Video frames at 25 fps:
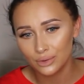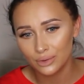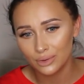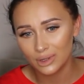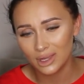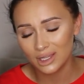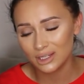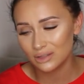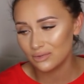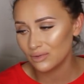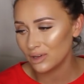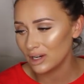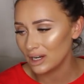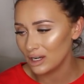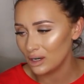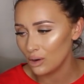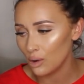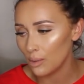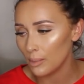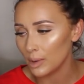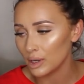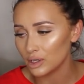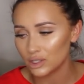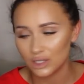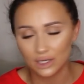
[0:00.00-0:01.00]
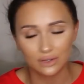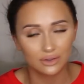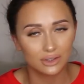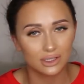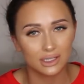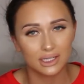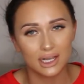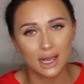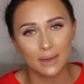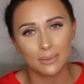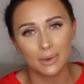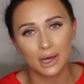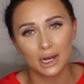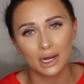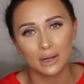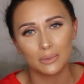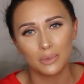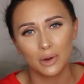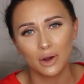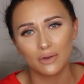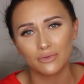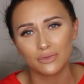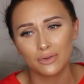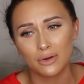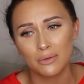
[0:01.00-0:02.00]
There's really not much else to say about it
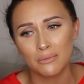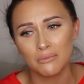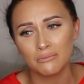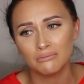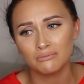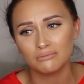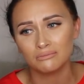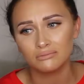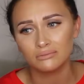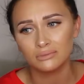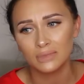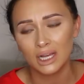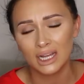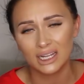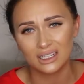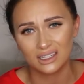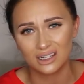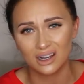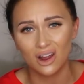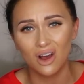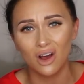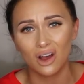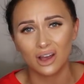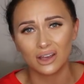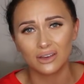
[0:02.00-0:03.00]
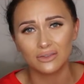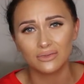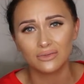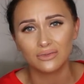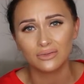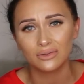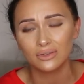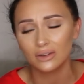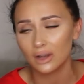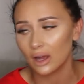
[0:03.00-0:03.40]
apart from it's life.